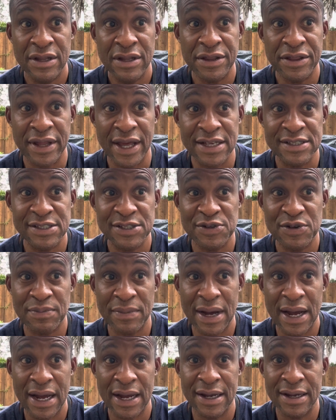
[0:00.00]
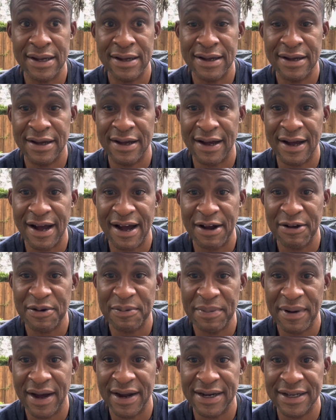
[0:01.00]
thanks to my
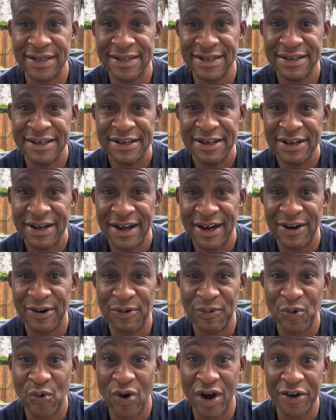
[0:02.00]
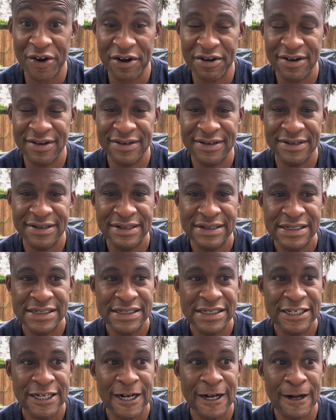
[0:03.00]
aquaponic water
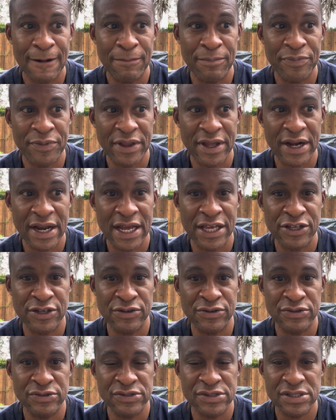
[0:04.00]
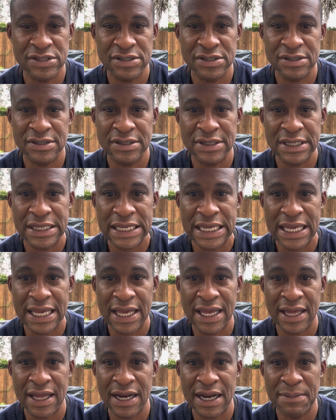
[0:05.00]
um, that I use
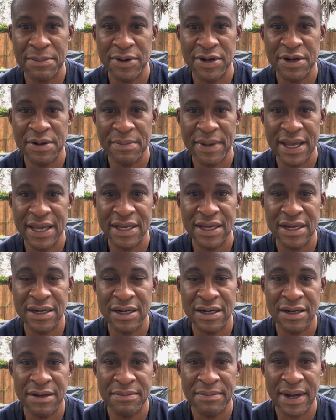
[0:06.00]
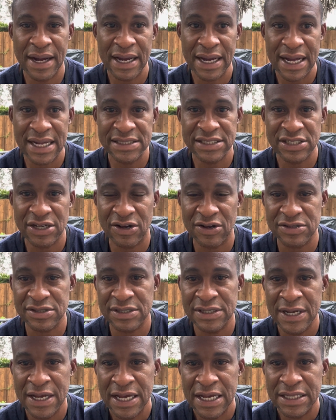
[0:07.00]
and I'm gonna make uh, my hot sauce.
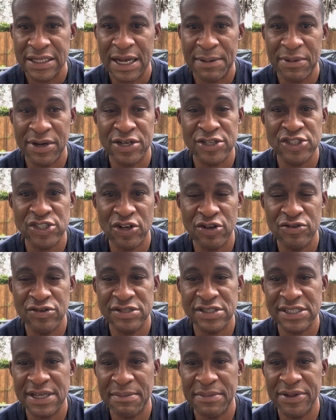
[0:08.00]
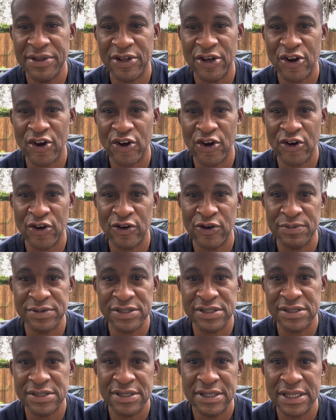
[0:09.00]
Now I'm gonna show you some of the
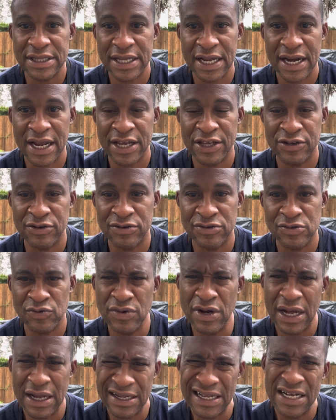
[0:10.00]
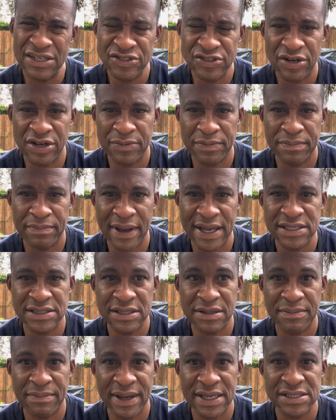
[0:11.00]
herbs that I use. Well, I'll show you the basic,
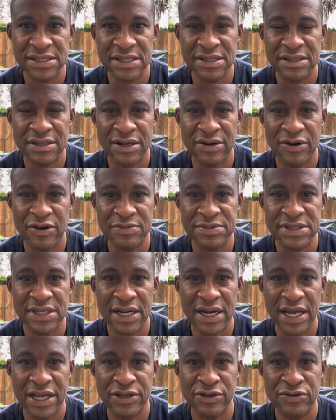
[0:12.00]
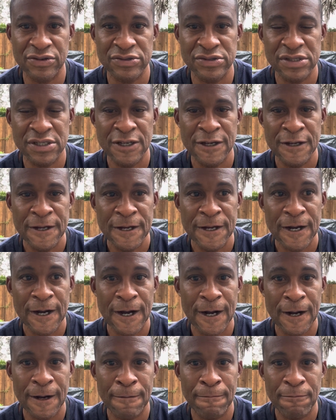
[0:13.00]
the basic herbs that I use
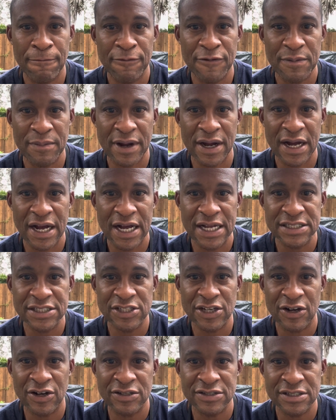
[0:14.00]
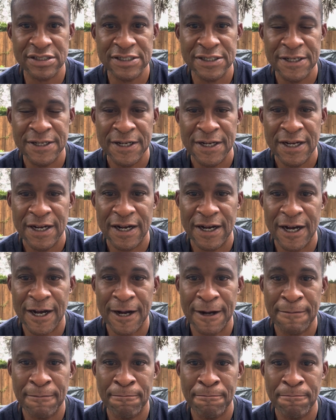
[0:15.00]
um, for my hot sauce.
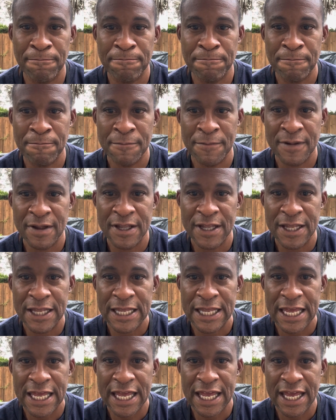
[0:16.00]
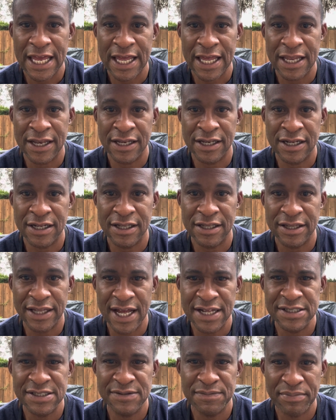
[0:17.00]
Um, and
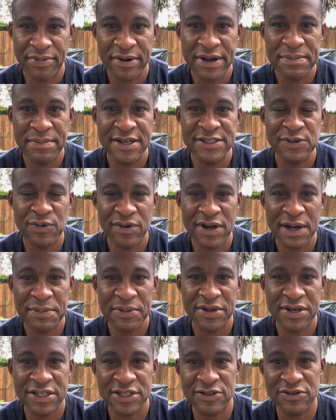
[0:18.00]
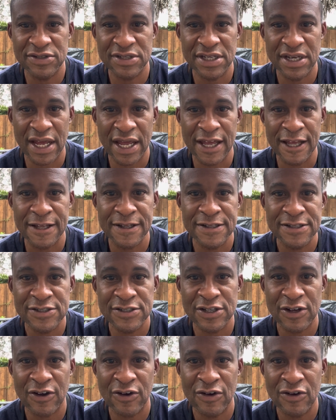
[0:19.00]
that's pretty much what I'm gonna do today.
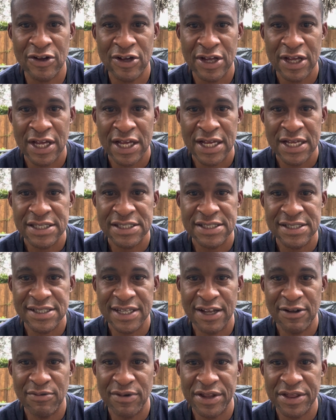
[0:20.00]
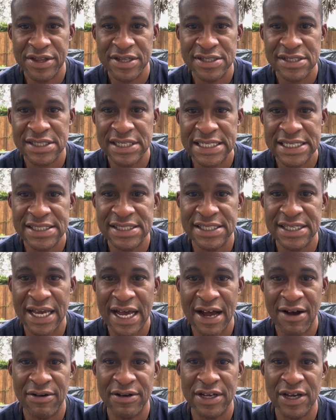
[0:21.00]
So stick with us and let's see how it